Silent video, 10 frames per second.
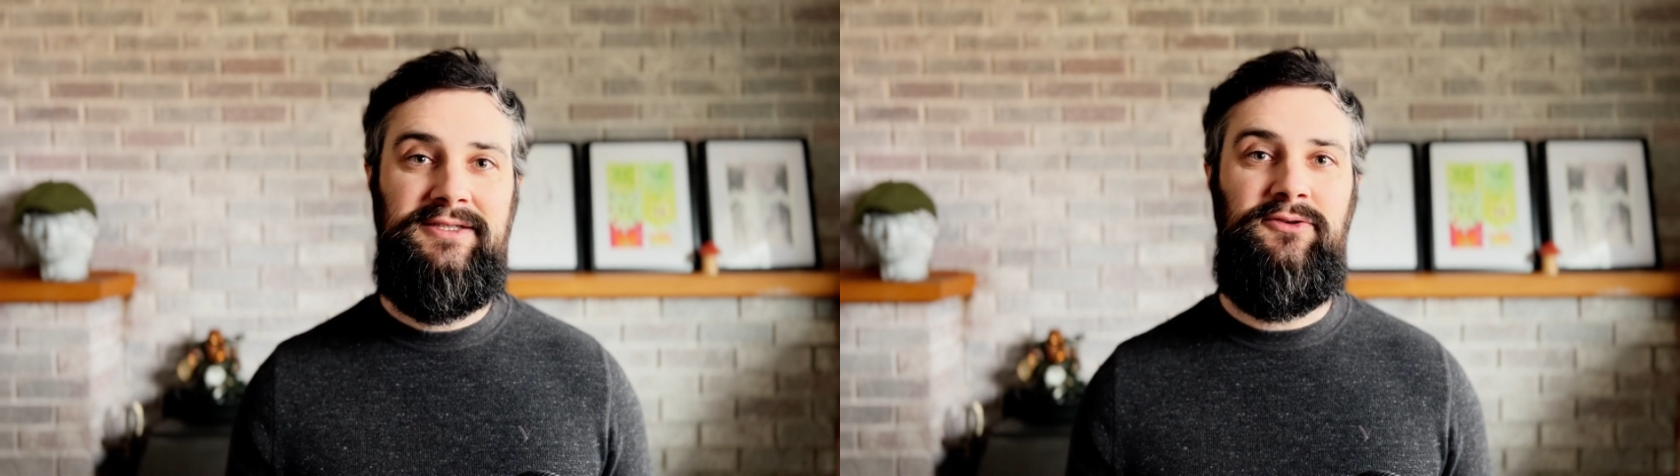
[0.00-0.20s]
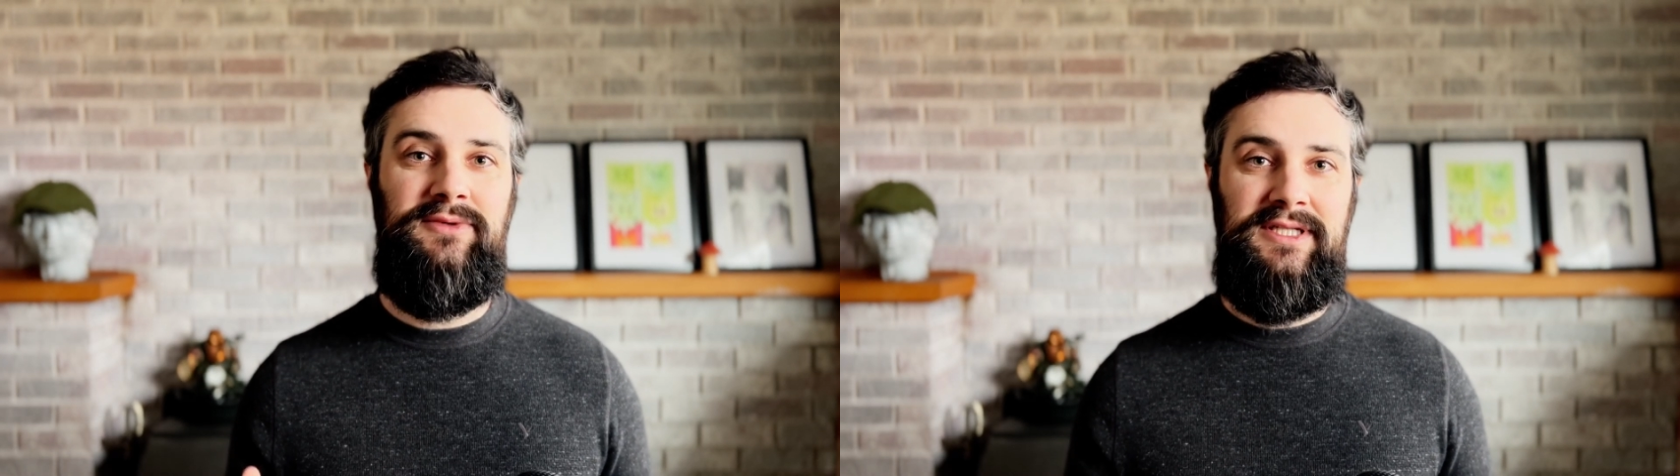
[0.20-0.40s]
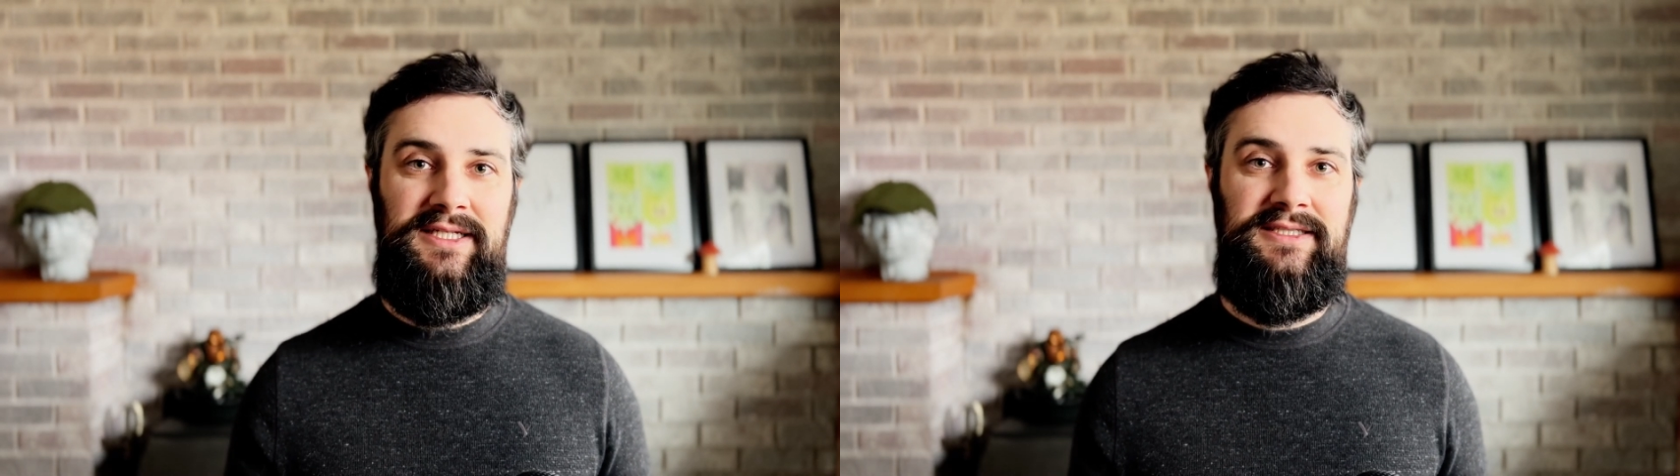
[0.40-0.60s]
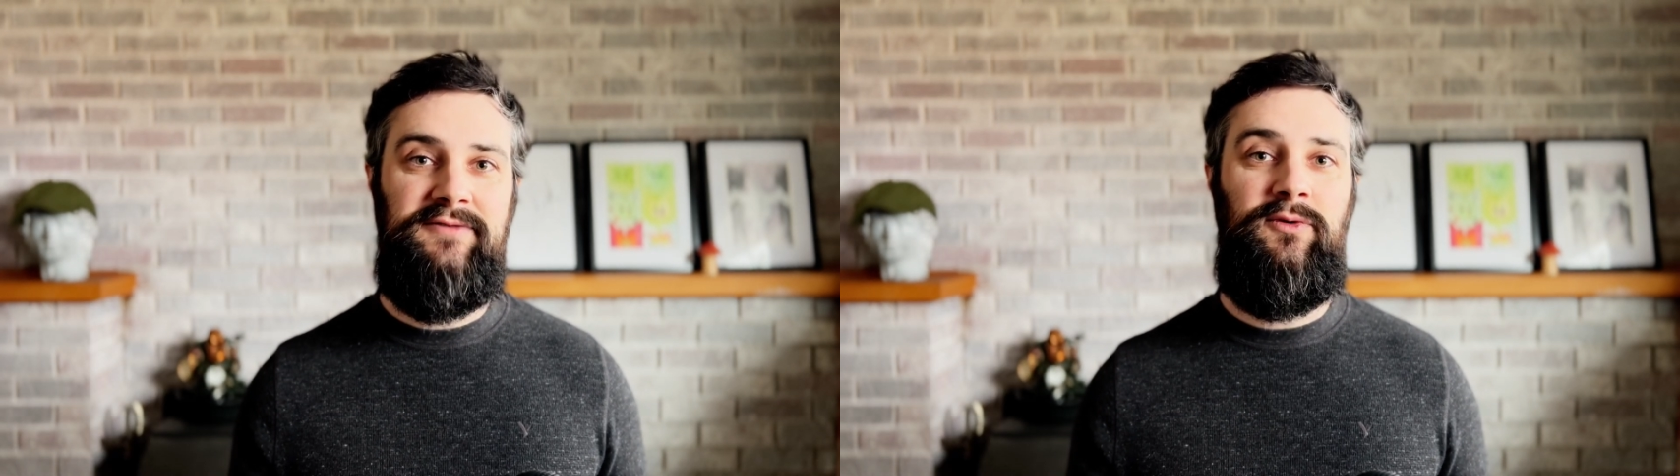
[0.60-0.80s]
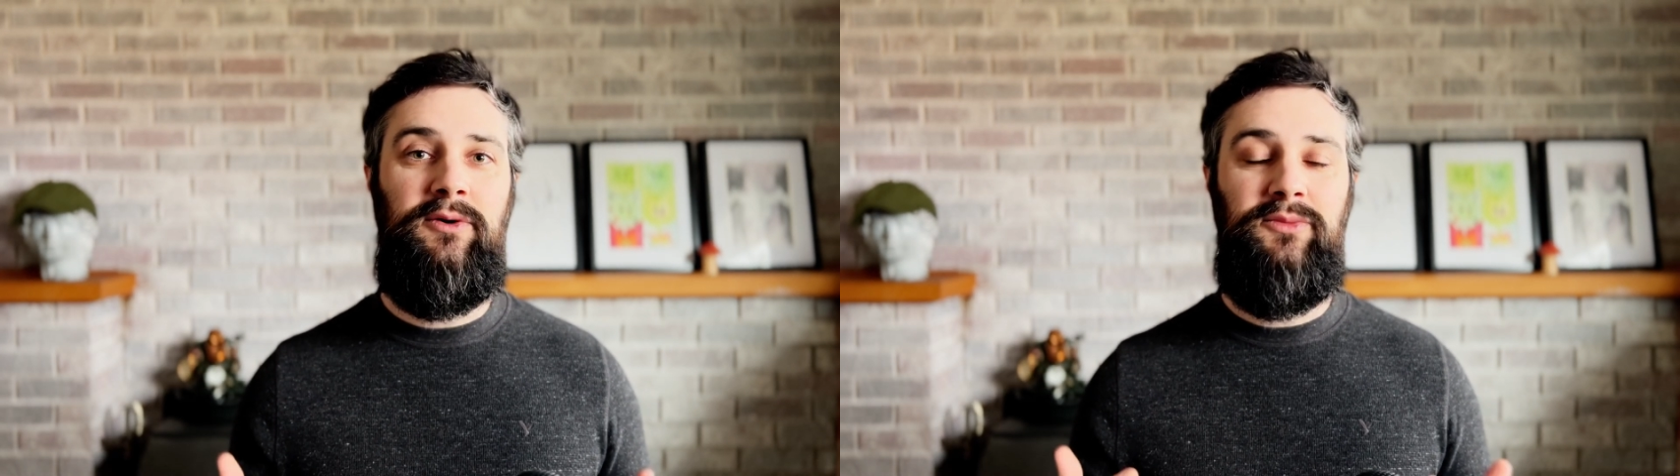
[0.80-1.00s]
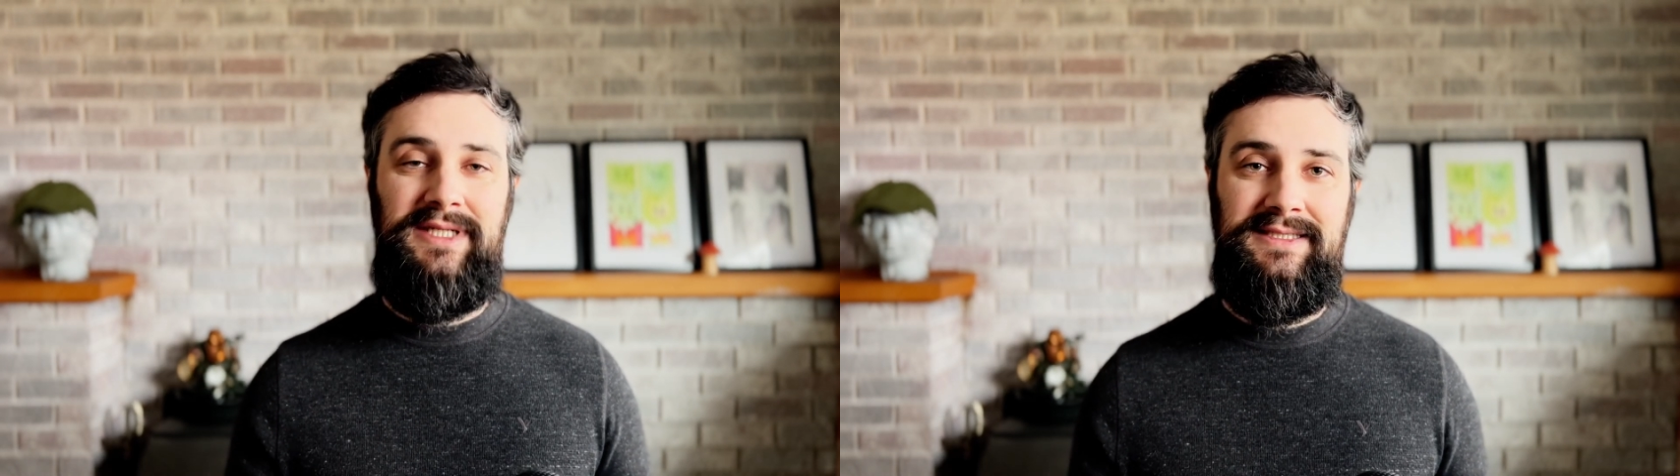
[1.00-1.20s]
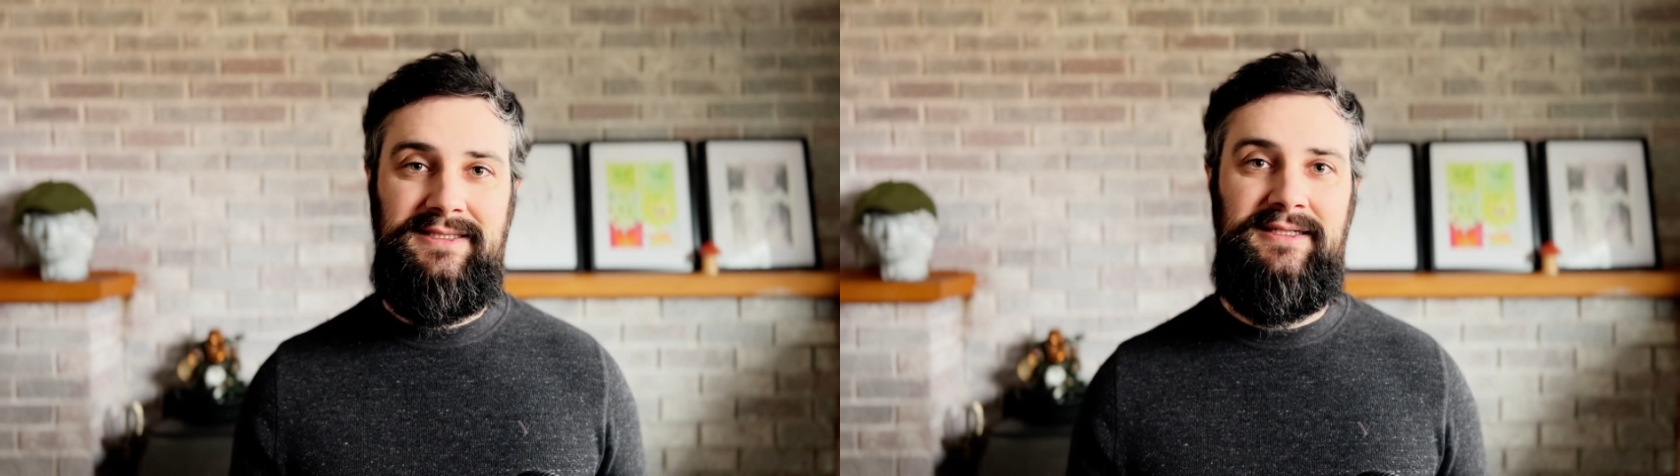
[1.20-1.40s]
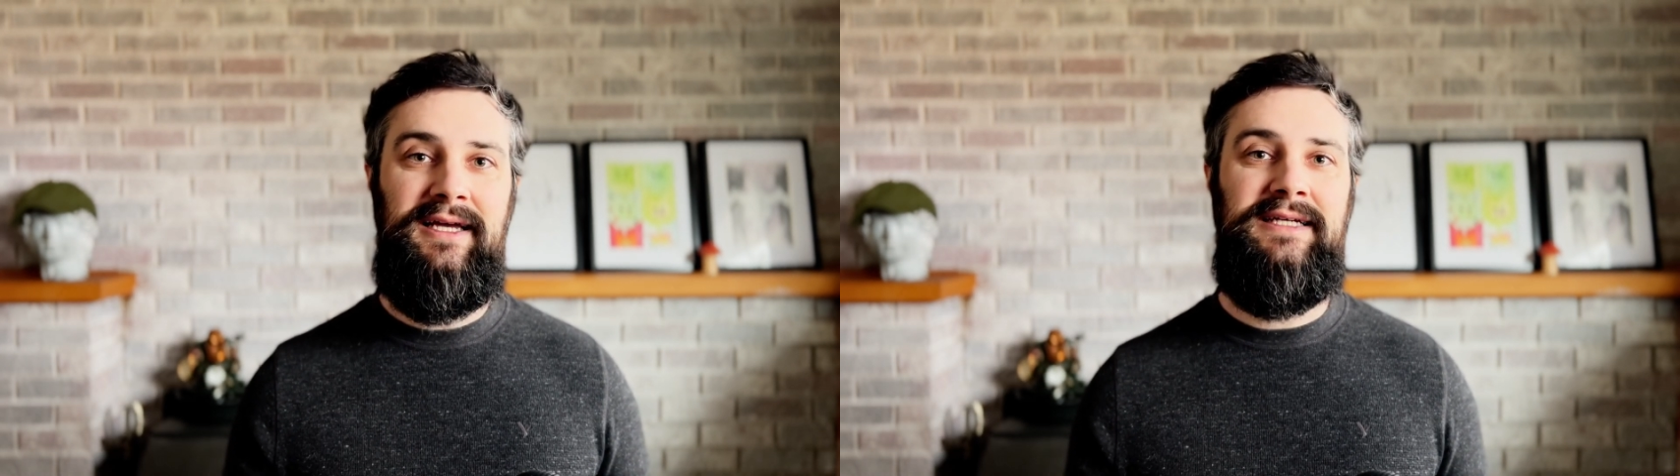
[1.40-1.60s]
the release of what we
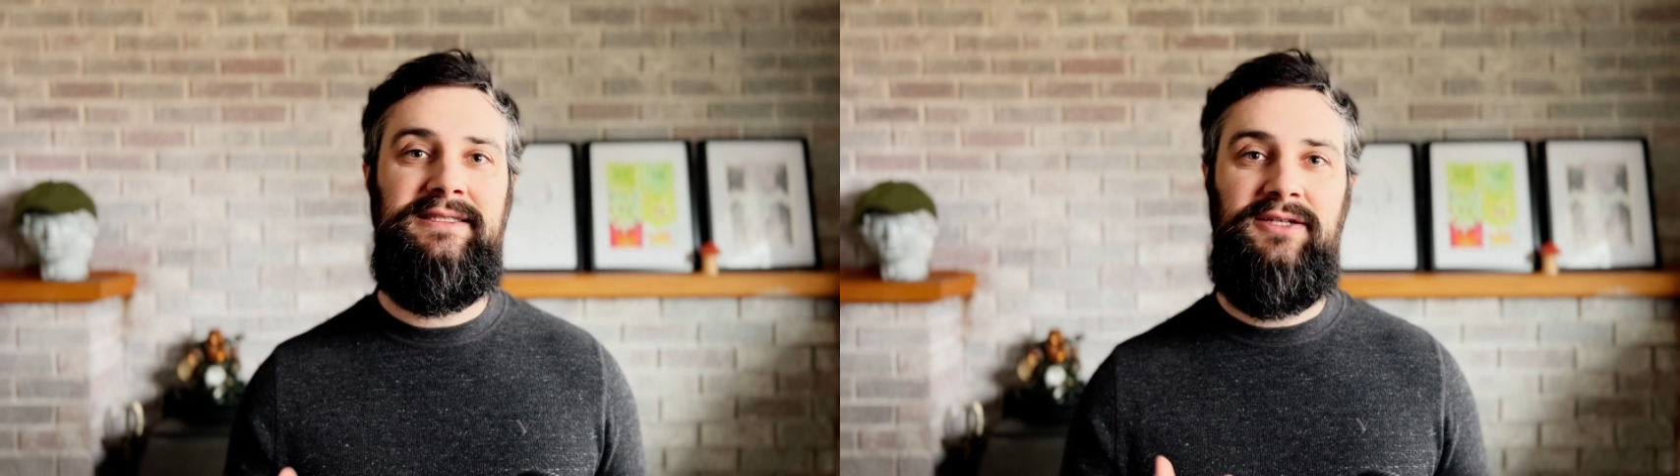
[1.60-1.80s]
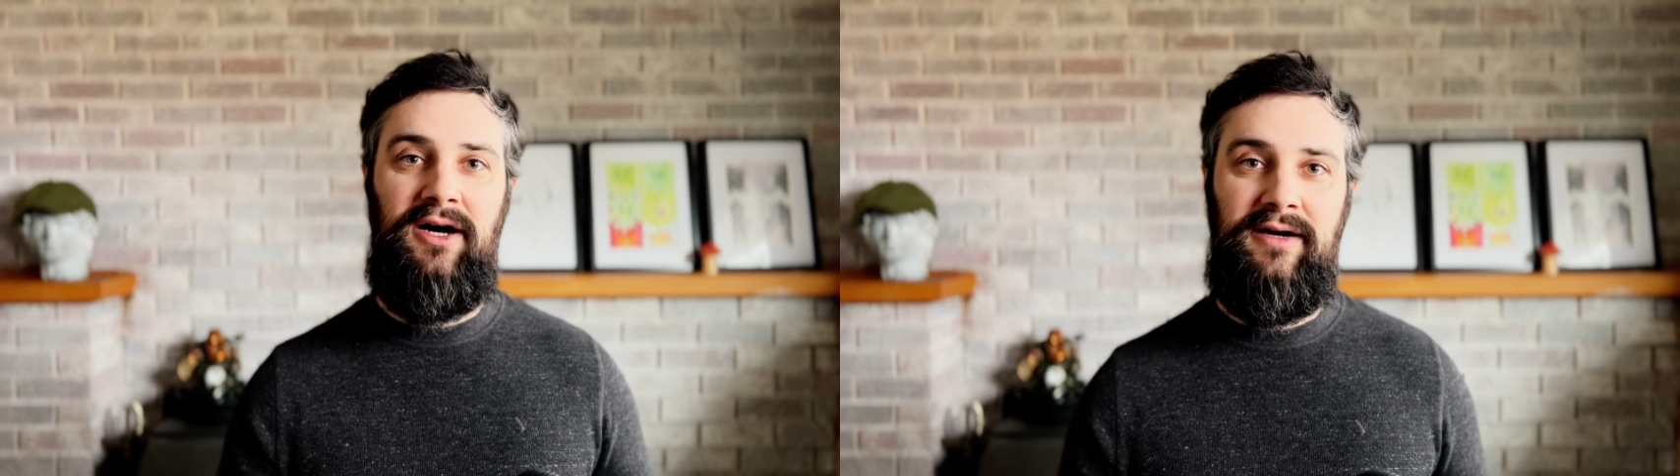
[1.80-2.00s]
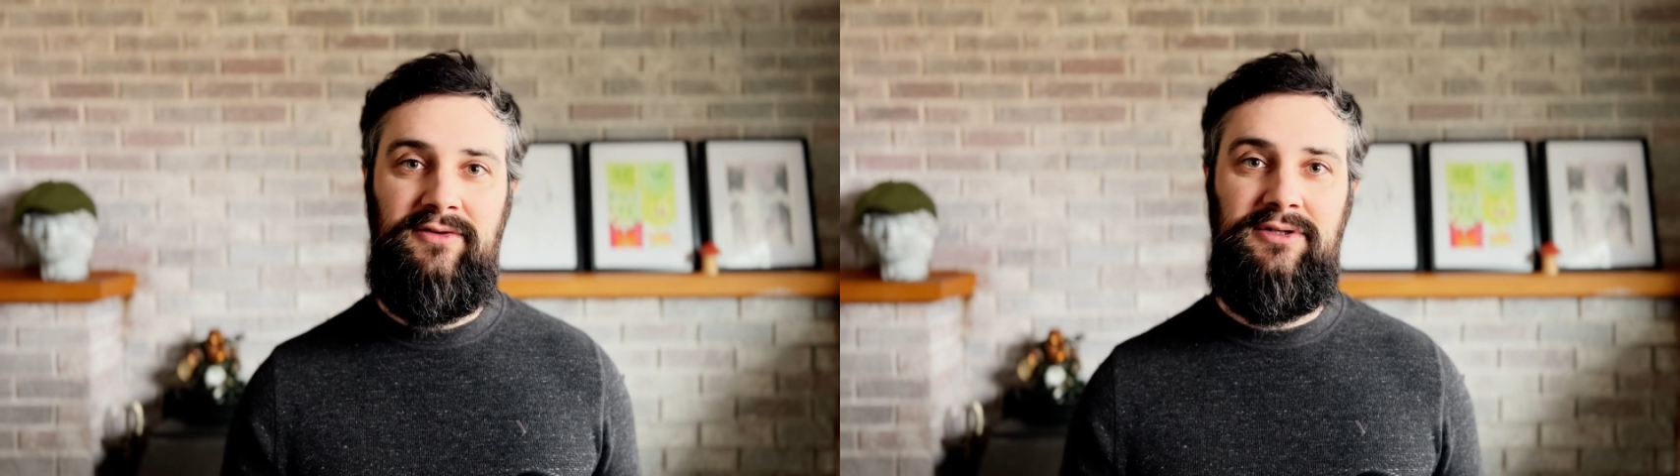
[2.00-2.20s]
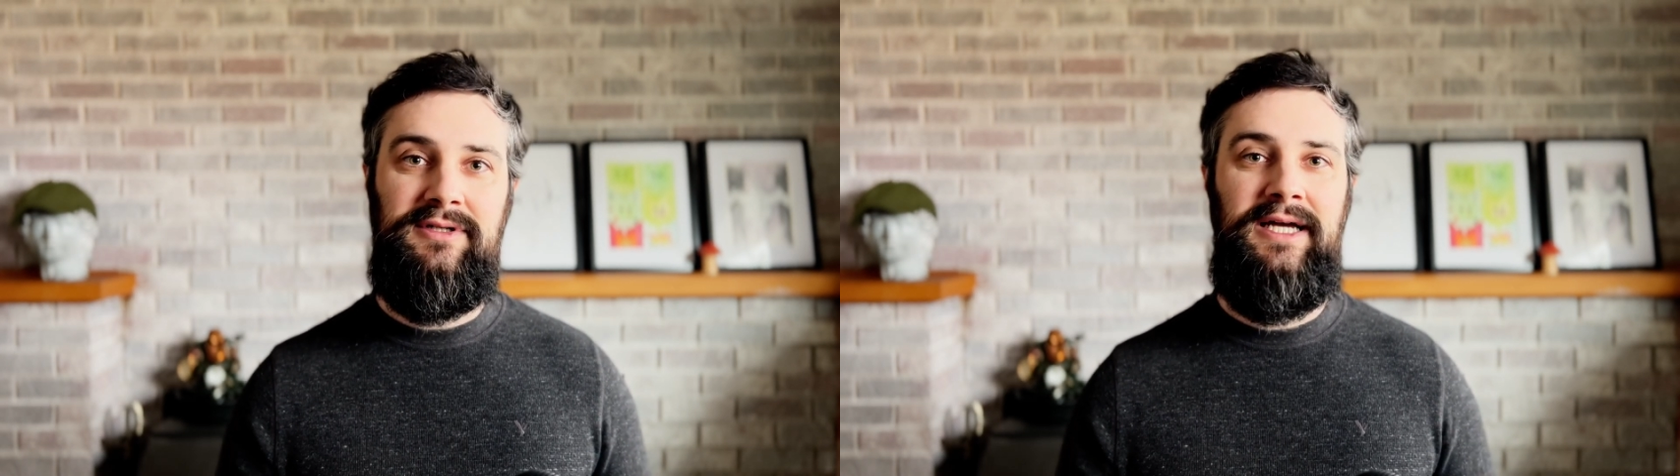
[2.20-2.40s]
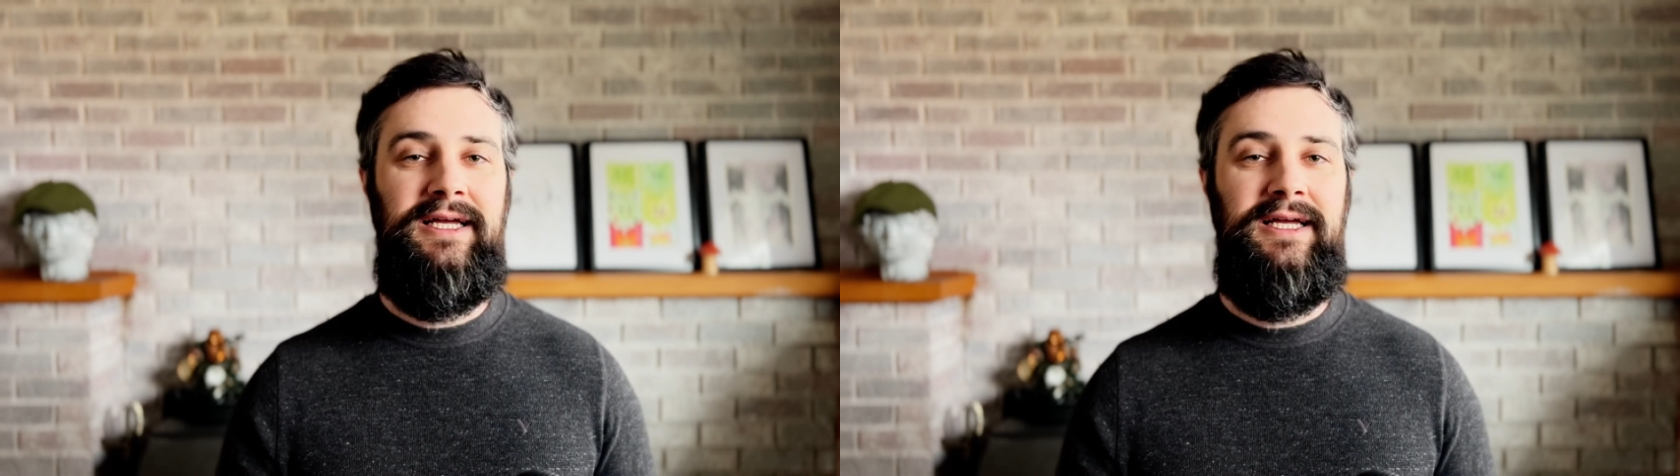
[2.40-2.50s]
see as novel